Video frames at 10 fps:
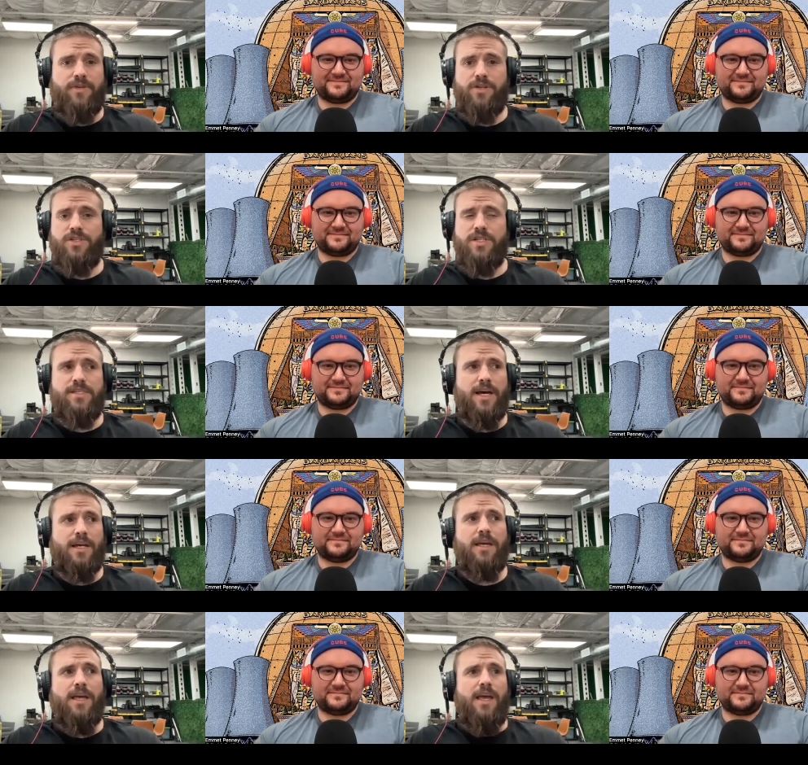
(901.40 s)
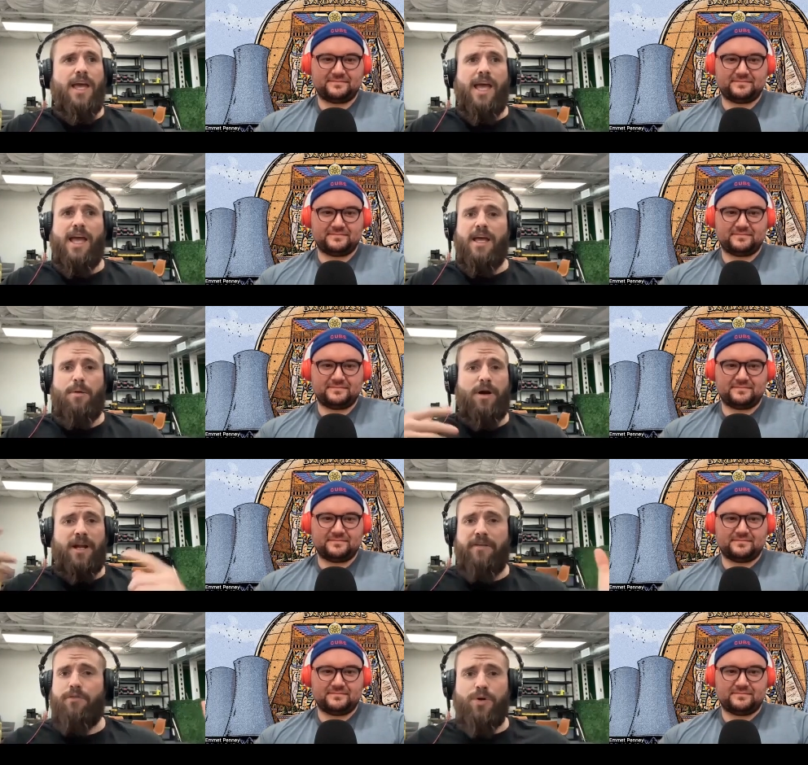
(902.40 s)
Speaker 1: of energy tech and I brought
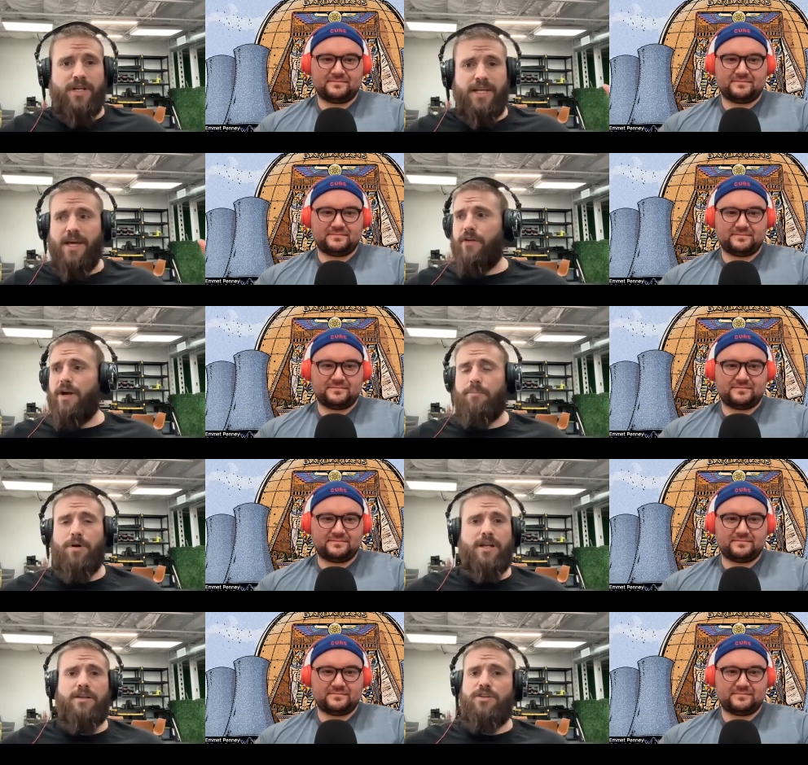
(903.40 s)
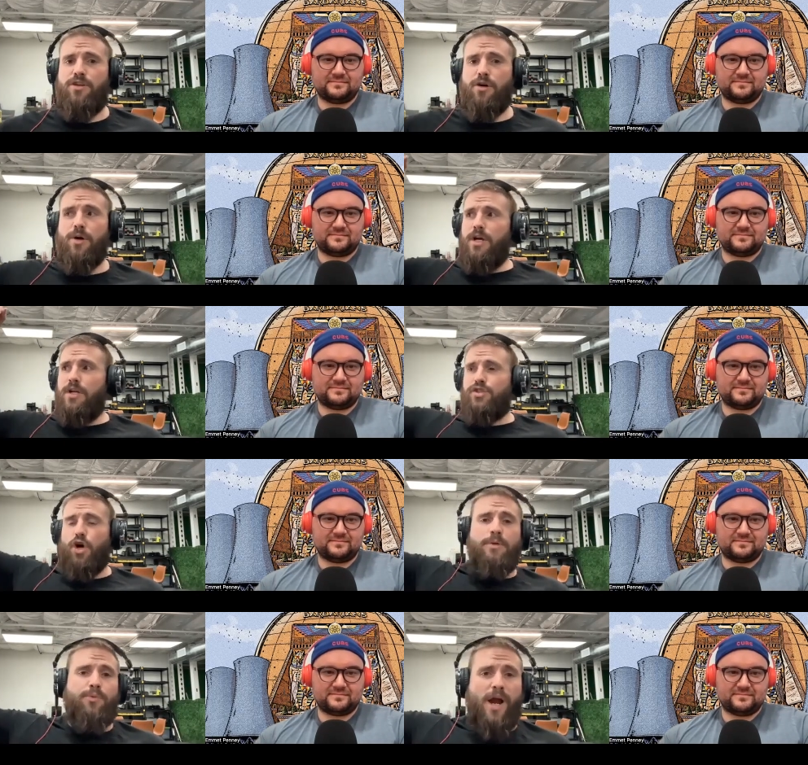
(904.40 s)
everyone together. I brought in, you know,
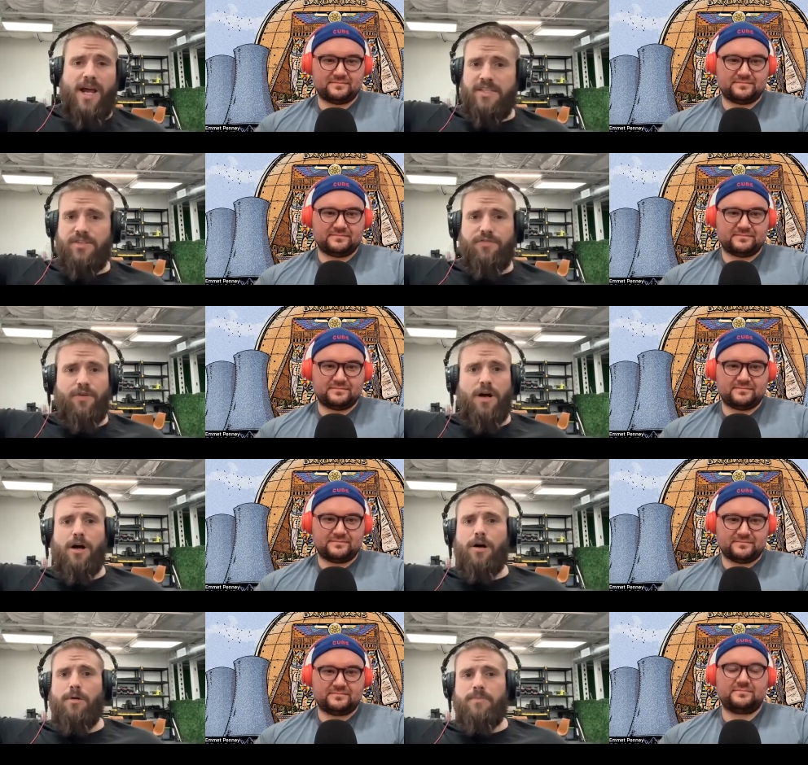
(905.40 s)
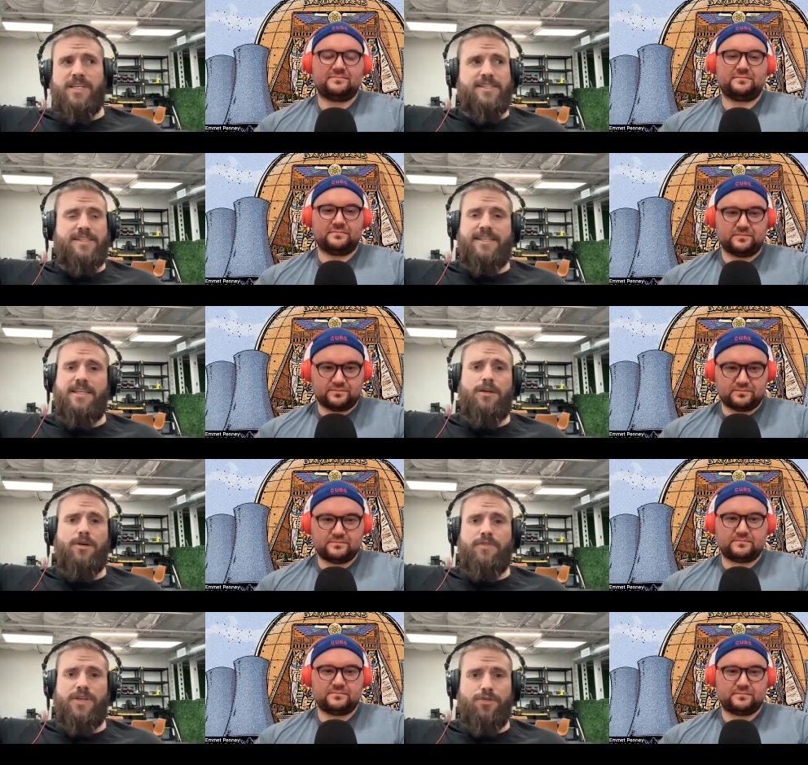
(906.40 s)
Toby Rice from he's the mm. CEO
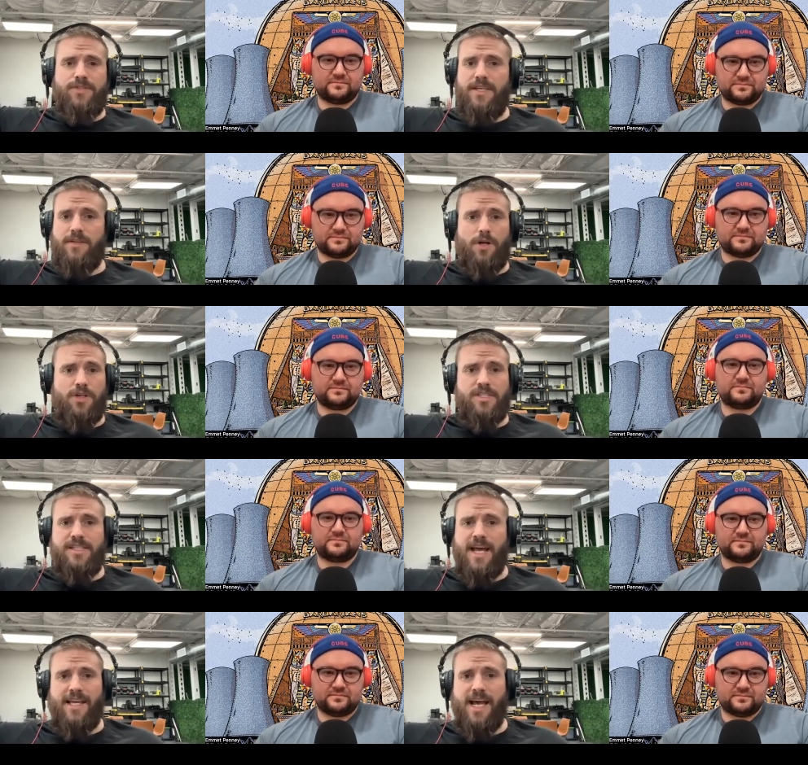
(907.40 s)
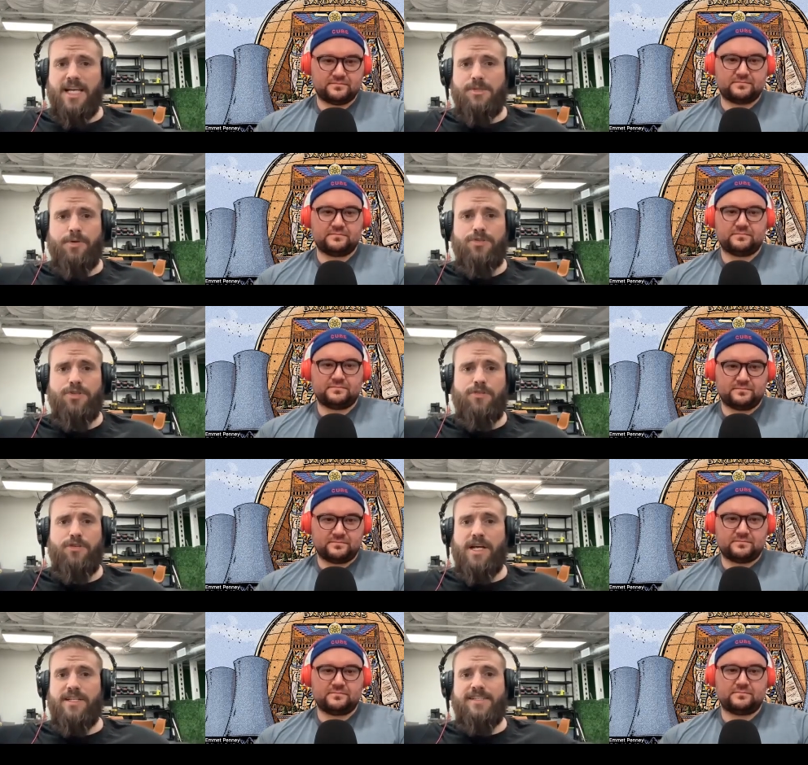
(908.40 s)
of EQT, the largest nat gas producer in the
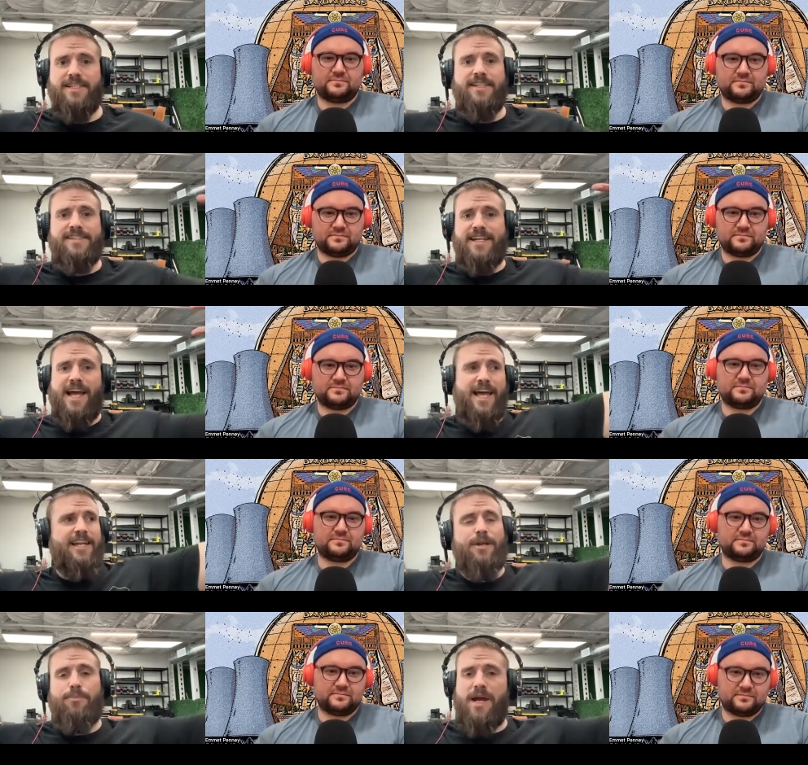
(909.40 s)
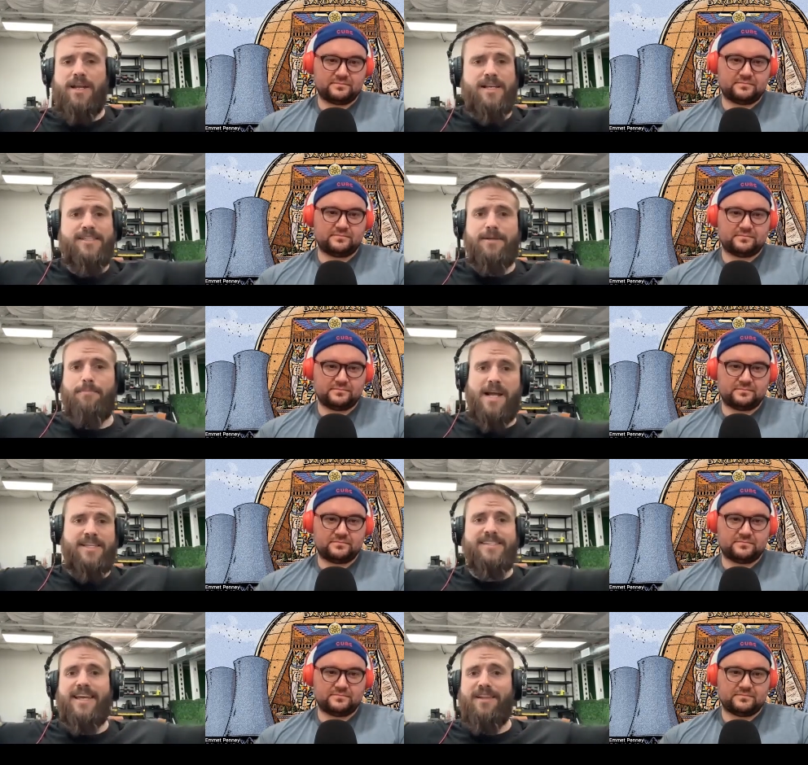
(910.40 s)
United States, and I had him right next to Mike
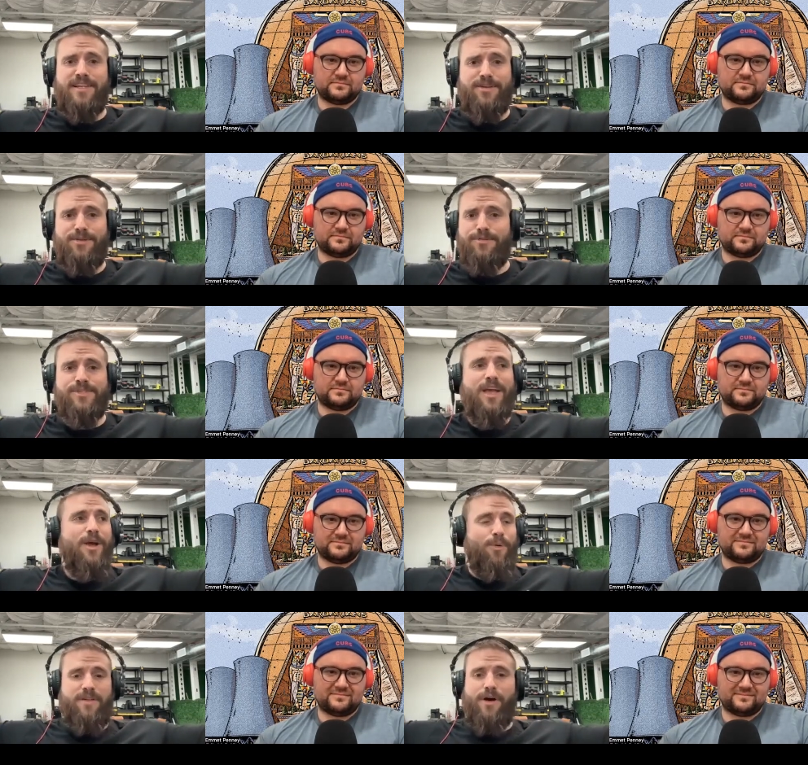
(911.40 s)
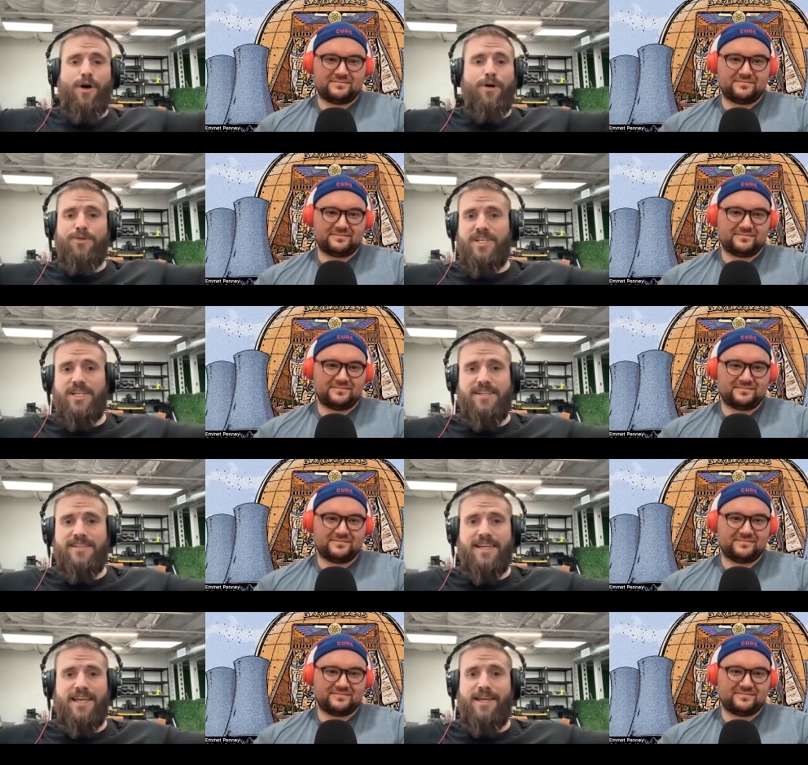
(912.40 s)
Skelly, who's one of the
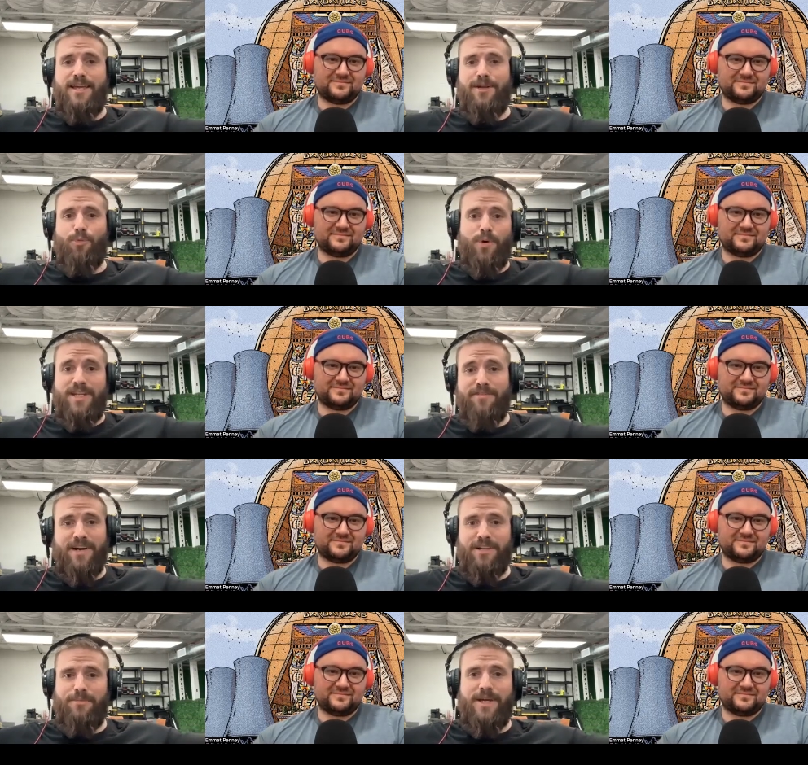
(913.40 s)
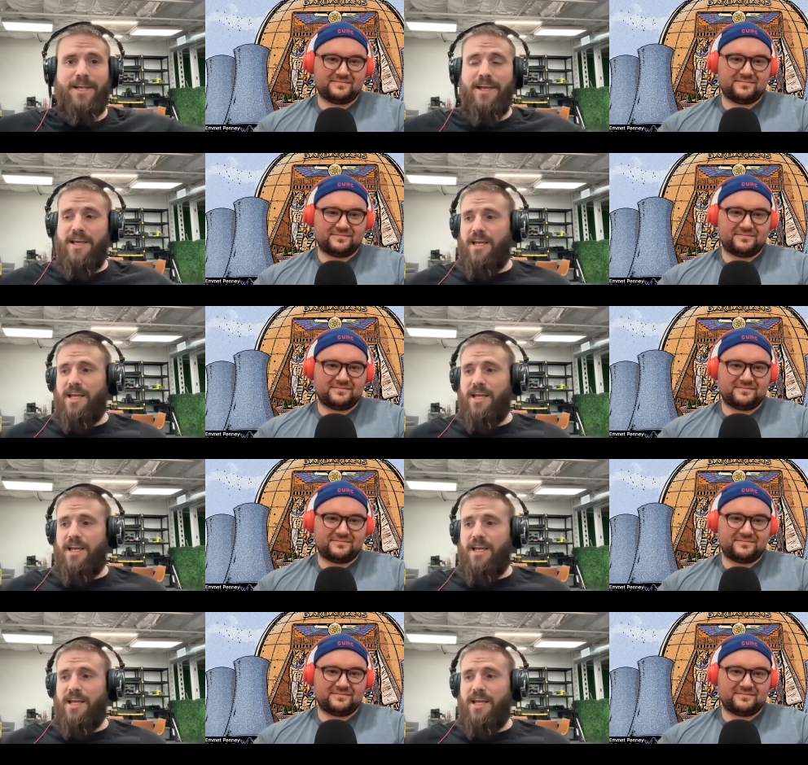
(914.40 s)
OGs in wind development.